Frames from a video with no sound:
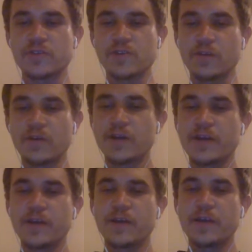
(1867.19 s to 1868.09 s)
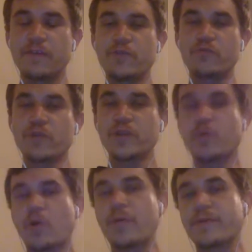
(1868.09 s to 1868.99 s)
So if you really
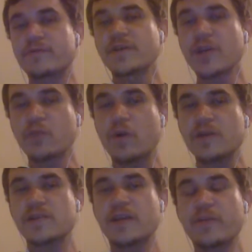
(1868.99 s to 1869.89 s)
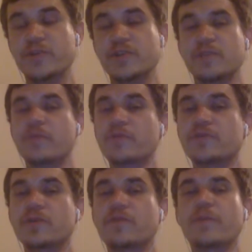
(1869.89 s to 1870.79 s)
want what you say you want, Sam, which is the
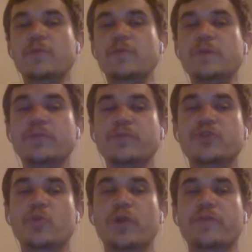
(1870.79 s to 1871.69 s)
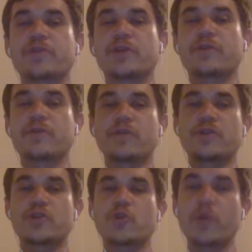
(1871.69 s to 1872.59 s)
most good for the most people, is you want to return
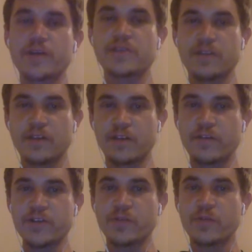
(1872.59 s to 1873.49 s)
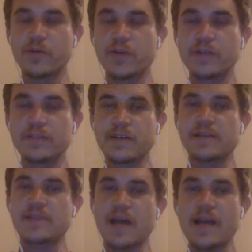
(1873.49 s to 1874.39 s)
the choice to the individual to
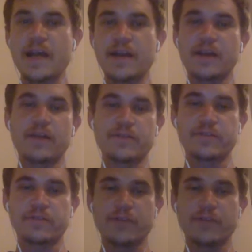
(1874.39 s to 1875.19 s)
decide how to govern their own